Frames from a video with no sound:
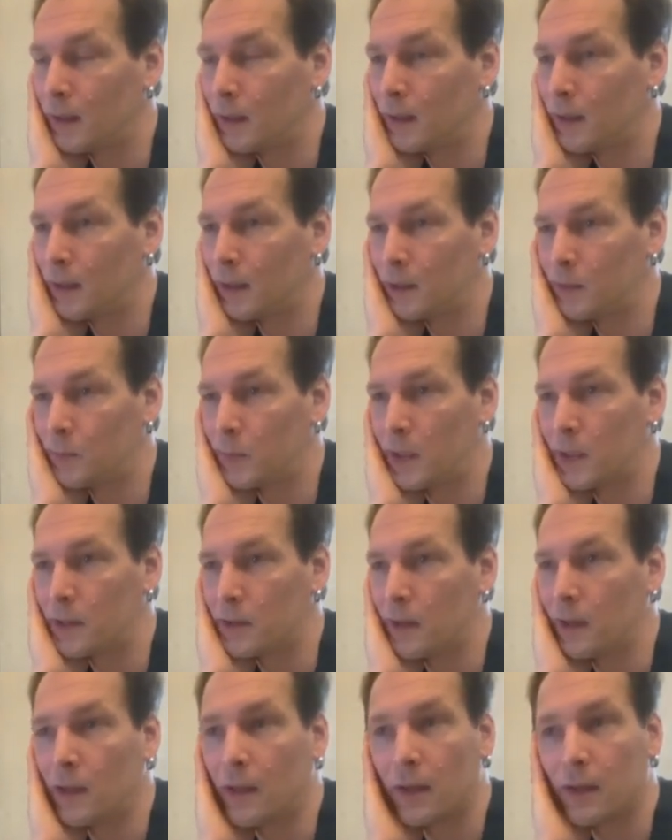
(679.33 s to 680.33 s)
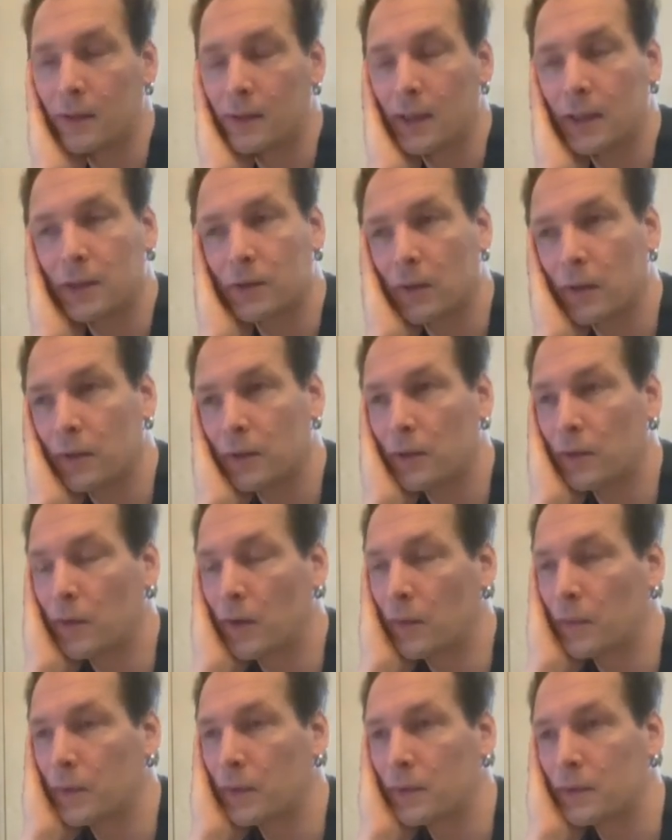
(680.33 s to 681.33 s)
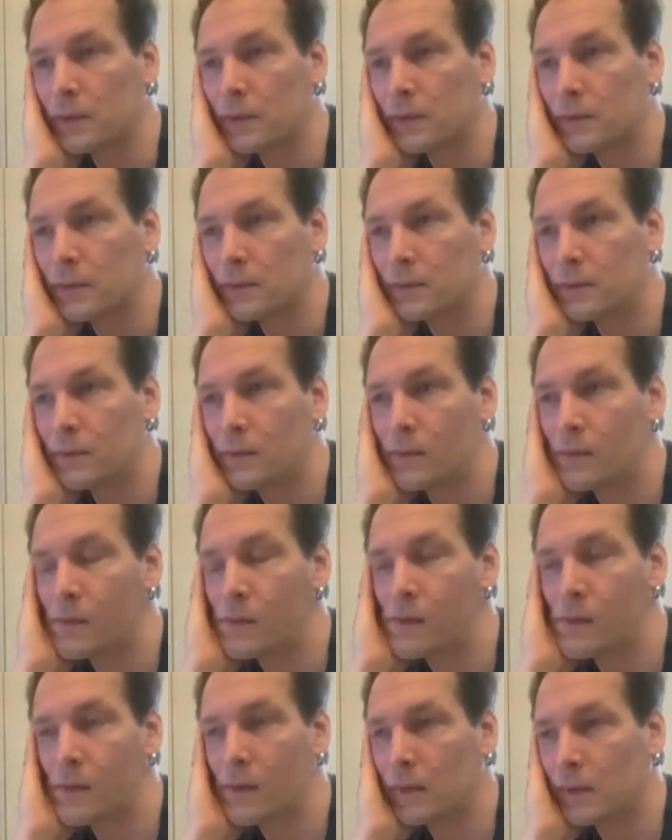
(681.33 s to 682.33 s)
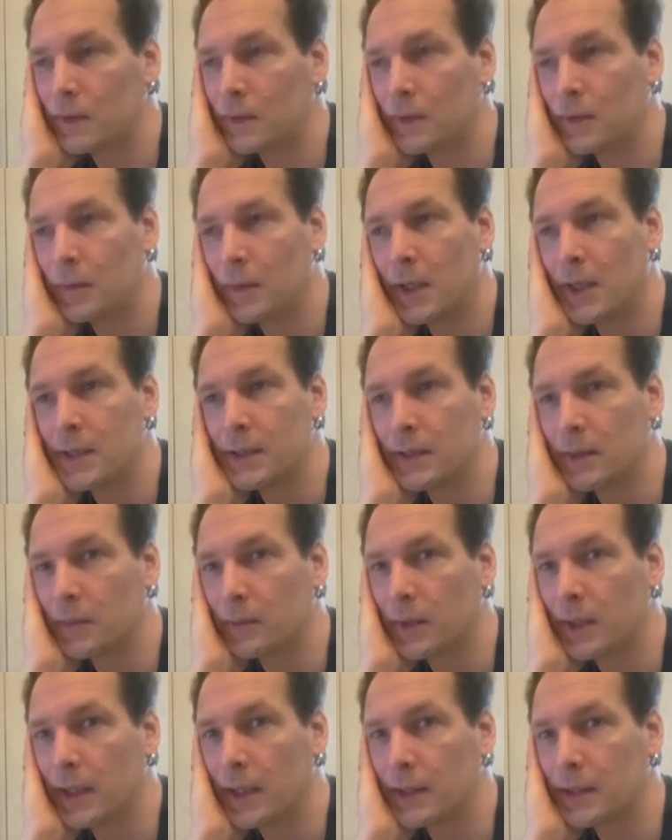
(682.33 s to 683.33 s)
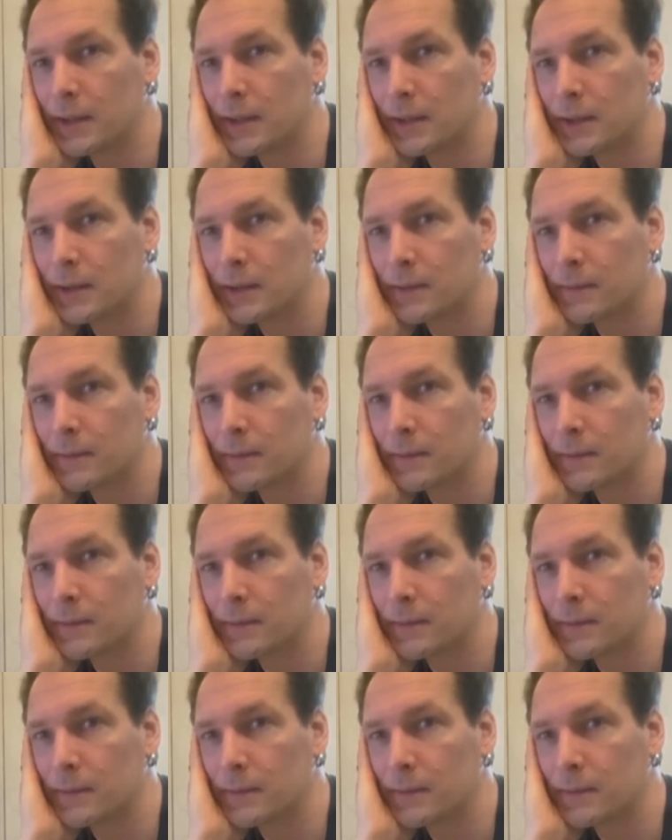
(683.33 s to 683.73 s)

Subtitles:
especially in the Central Europe. Amazing places.